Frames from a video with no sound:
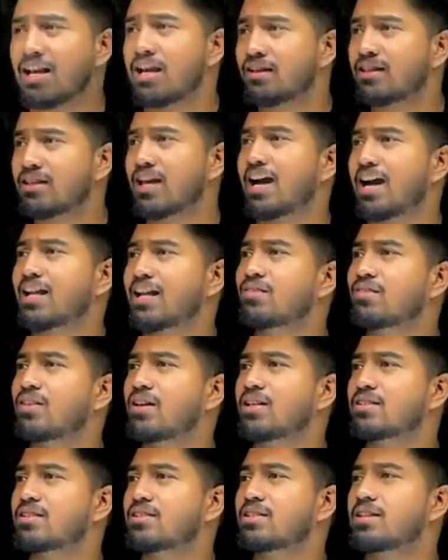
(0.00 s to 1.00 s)
They are the
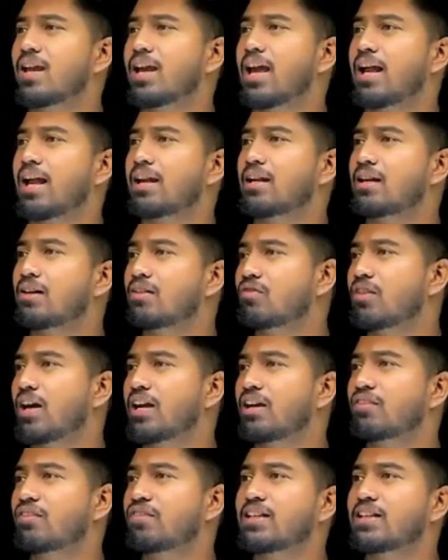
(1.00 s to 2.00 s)
ones they handle
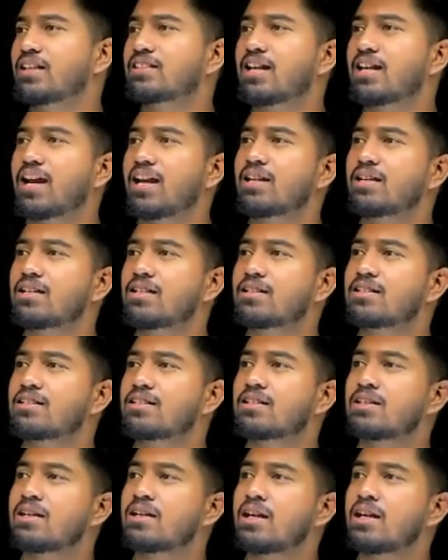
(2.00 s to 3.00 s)
Wi-Fi standards.